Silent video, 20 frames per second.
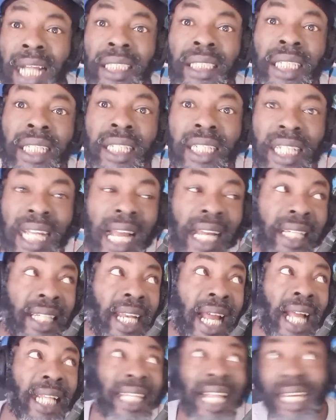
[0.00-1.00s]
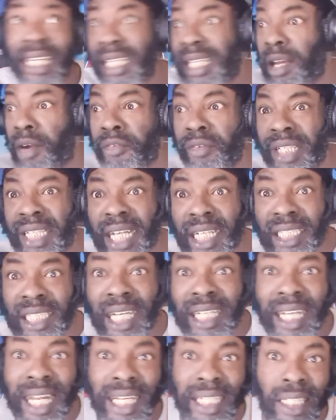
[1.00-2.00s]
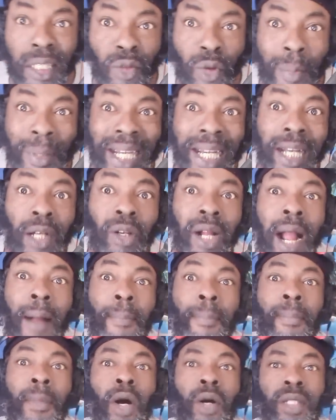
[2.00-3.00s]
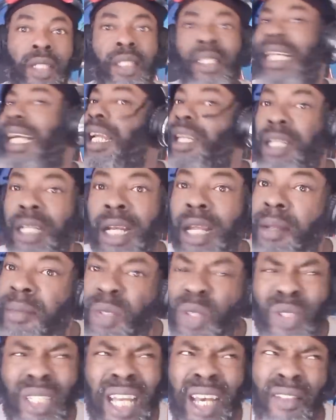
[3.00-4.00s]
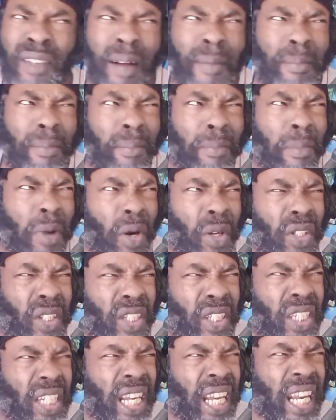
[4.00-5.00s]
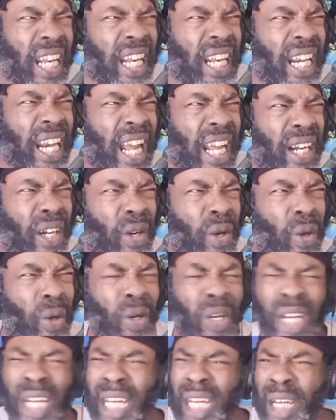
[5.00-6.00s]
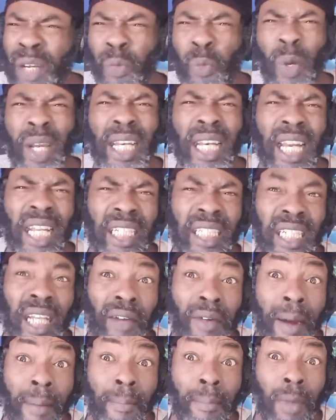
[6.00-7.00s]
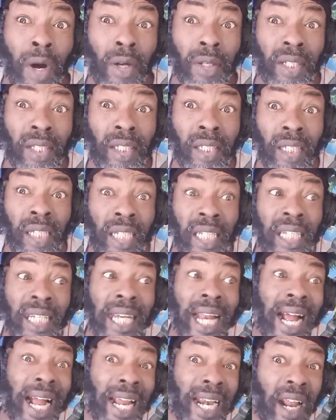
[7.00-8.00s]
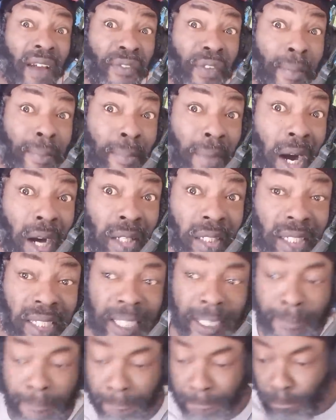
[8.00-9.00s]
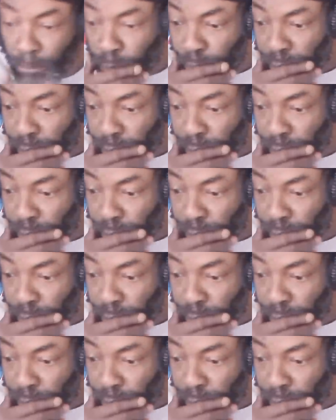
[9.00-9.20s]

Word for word: And things like that. And no rejection nonsense for man. I look at boss. No Canada use never boss. Like oh, when Lecturer boss, you did all that it boss.